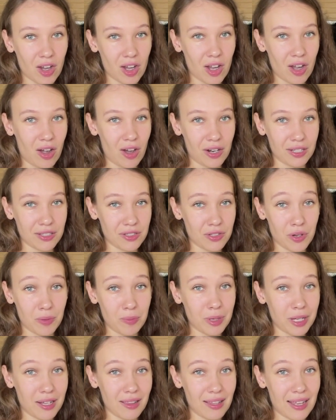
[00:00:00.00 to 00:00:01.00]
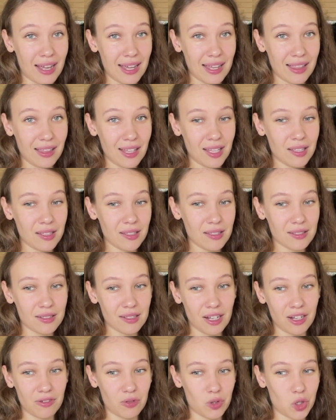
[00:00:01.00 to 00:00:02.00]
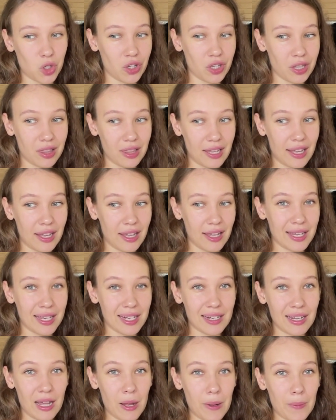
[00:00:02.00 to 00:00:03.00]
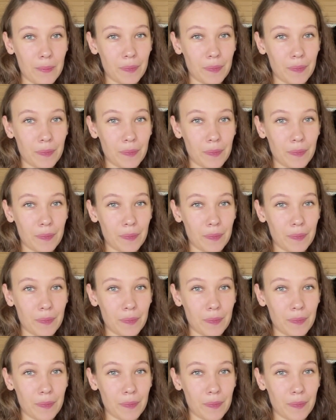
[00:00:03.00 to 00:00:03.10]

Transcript: on a tropical island, I work online,